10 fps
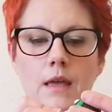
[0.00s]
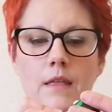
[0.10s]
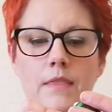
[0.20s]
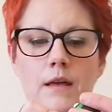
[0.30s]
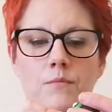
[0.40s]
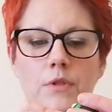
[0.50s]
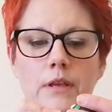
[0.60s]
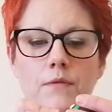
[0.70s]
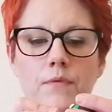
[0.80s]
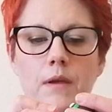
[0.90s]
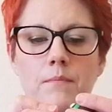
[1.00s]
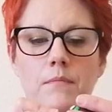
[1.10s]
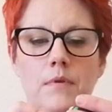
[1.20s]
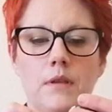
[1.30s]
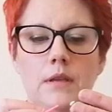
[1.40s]
And that will give
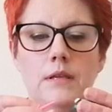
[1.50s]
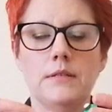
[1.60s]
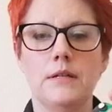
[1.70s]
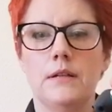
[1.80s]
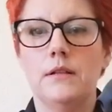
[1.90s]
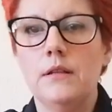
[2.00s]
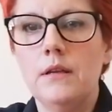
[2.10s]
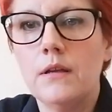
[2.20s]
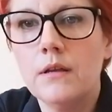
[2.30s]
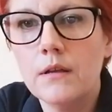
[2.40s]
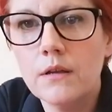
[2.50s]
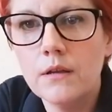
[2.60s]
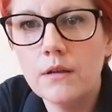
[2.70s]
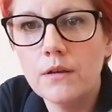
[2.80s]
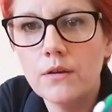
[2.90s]
him his little
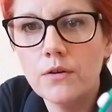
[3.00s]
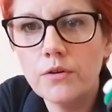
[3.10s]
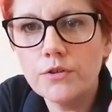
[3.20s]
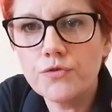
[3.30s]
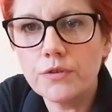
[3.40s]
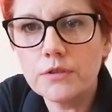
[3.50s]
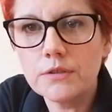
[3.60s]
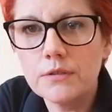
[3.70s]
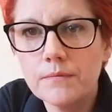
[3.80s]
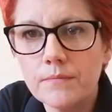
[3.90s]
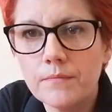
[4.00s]
nostrils.